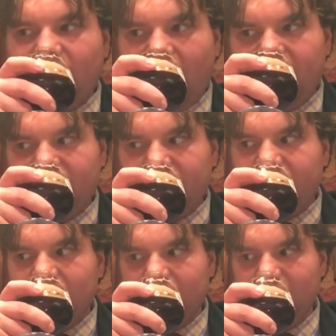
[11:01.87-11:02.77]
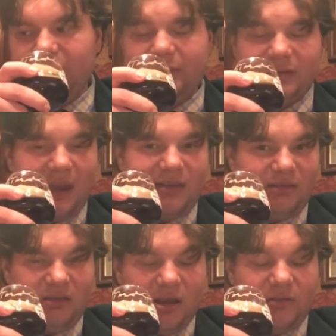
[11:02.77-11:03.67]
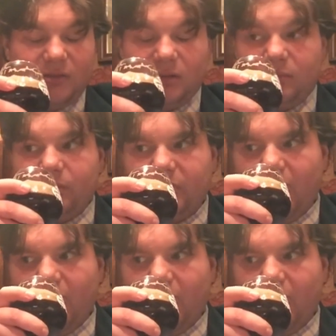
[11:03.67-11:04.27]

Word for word: tastes, but it's taste, you know, it's good, it's